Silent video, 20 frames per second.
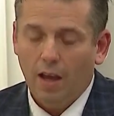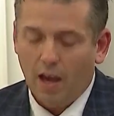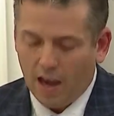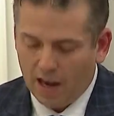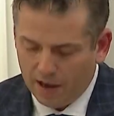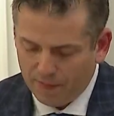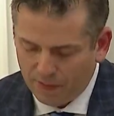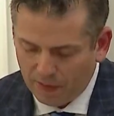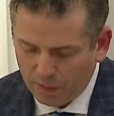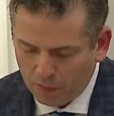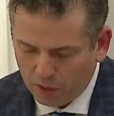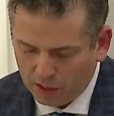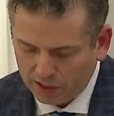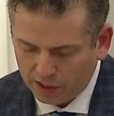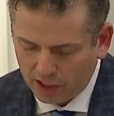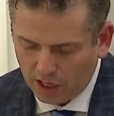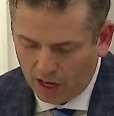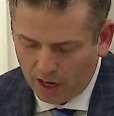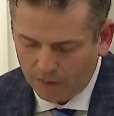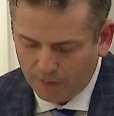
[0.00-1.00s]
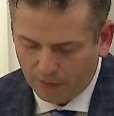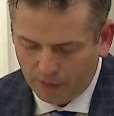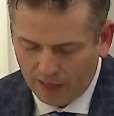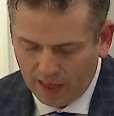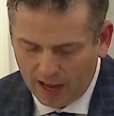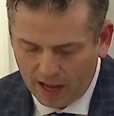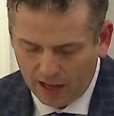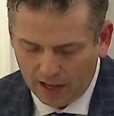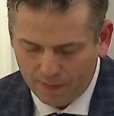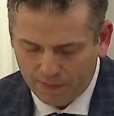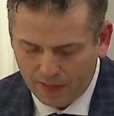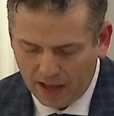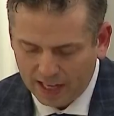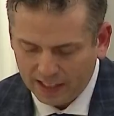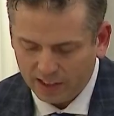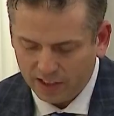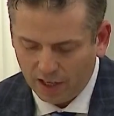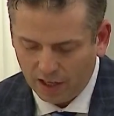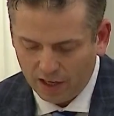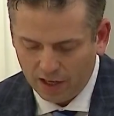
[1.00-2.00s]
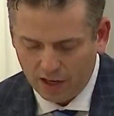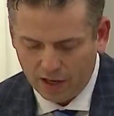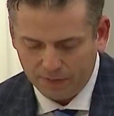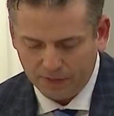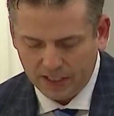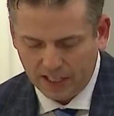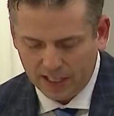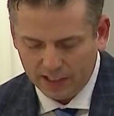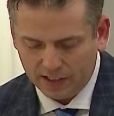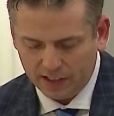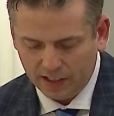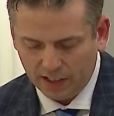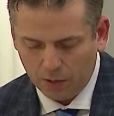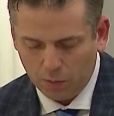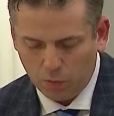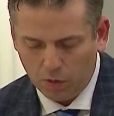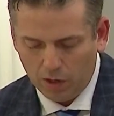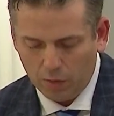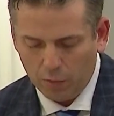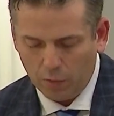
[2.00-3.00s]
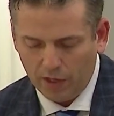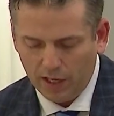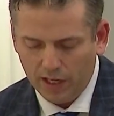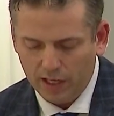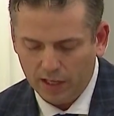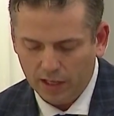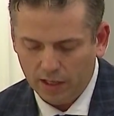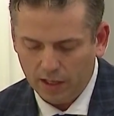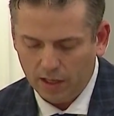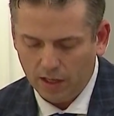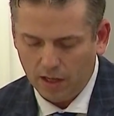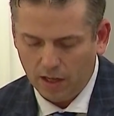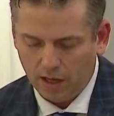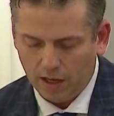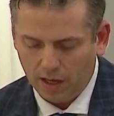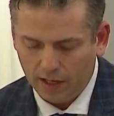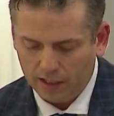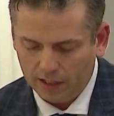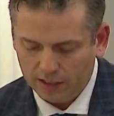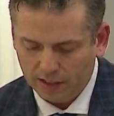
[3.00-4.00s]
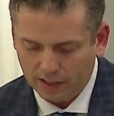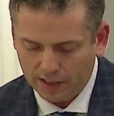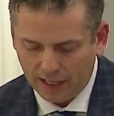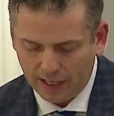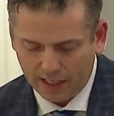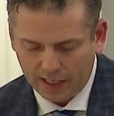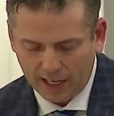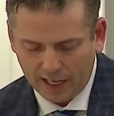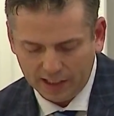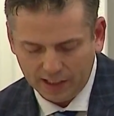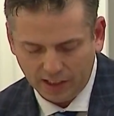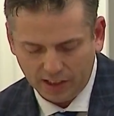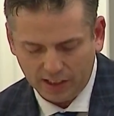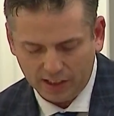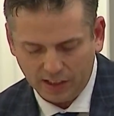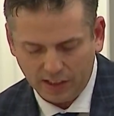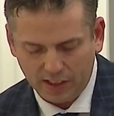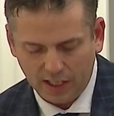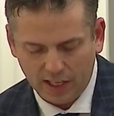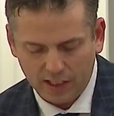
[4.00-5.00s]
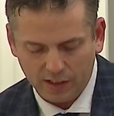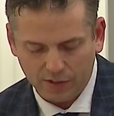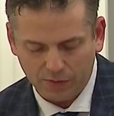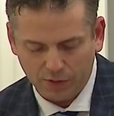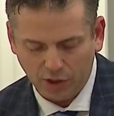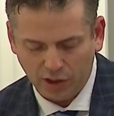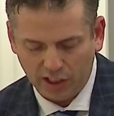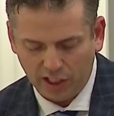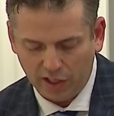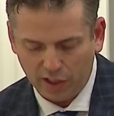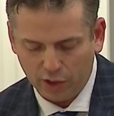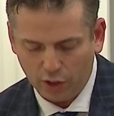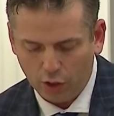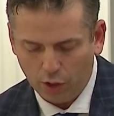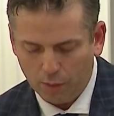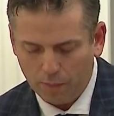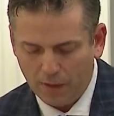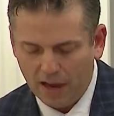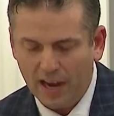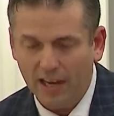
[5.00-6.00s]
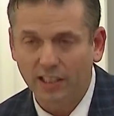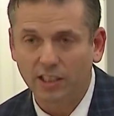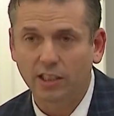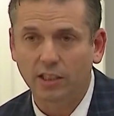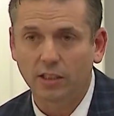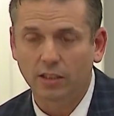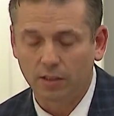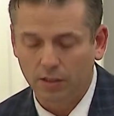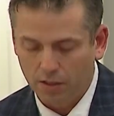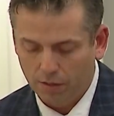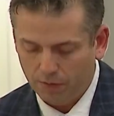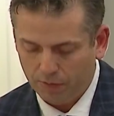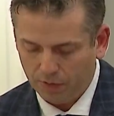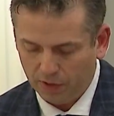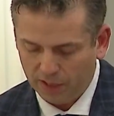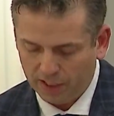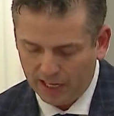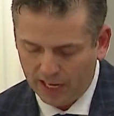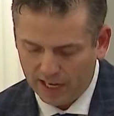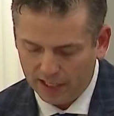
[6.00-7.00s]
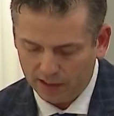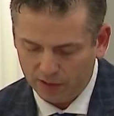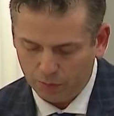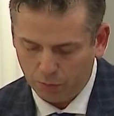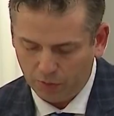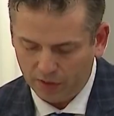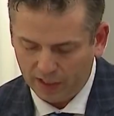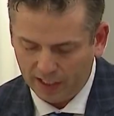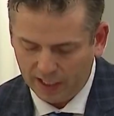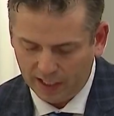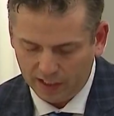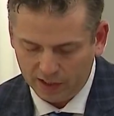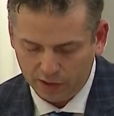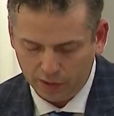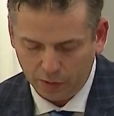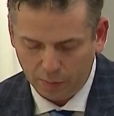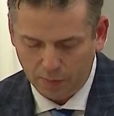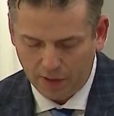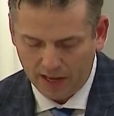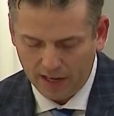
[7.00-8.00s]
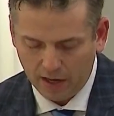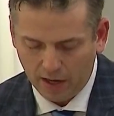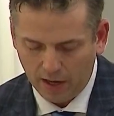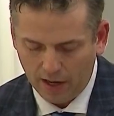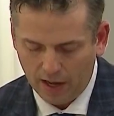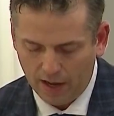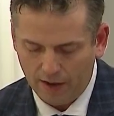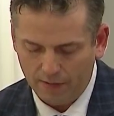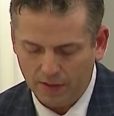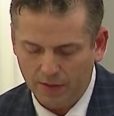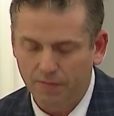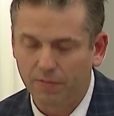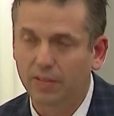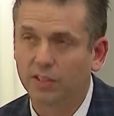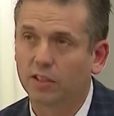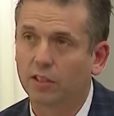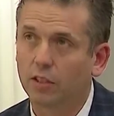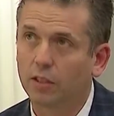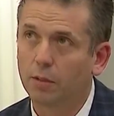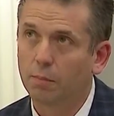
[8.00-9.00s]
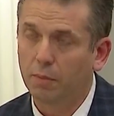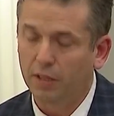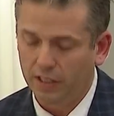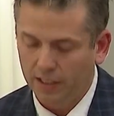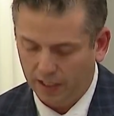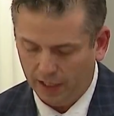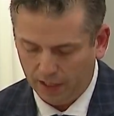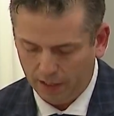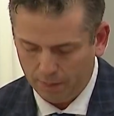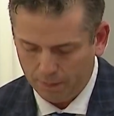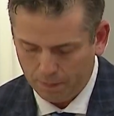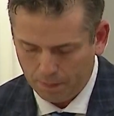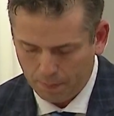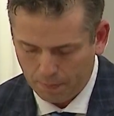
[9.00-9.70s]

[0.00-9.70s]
And if that's not enough dancing in 1 week, Annika's dedication extends for sharing her passion for dance with kids who may not have the physical ability.